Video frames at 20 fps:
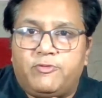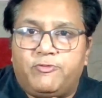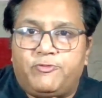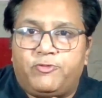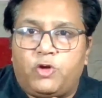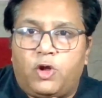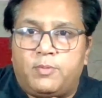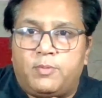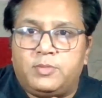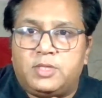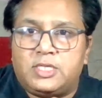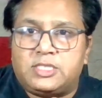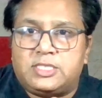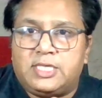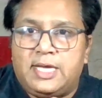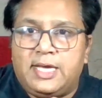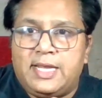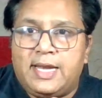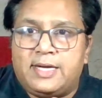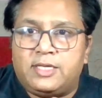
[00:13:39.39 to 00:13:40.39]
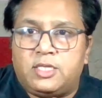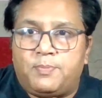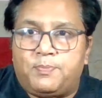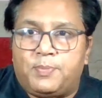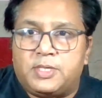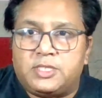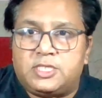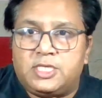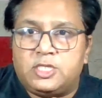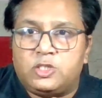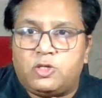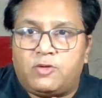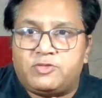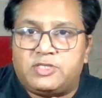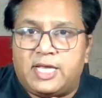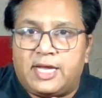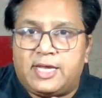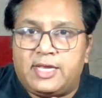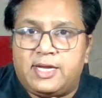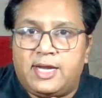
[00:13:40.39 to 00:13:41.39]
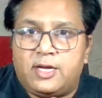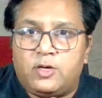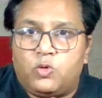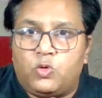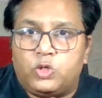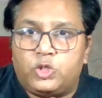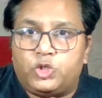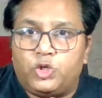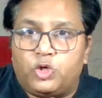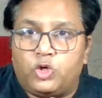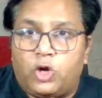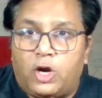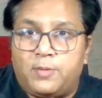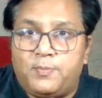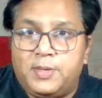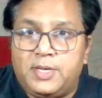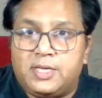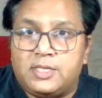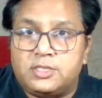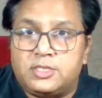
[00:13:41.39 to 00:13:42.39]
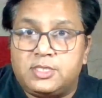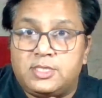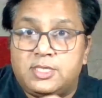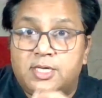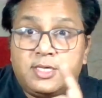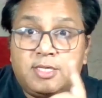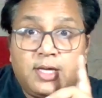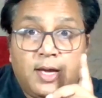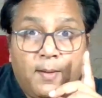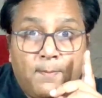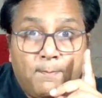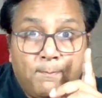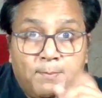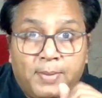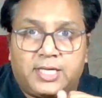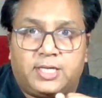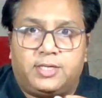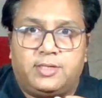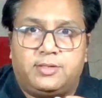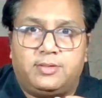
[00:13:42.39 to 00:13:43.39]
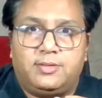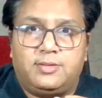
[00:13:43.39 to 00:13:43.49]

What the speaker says: from the sale and the purchase of second-hand goods should not be considered, but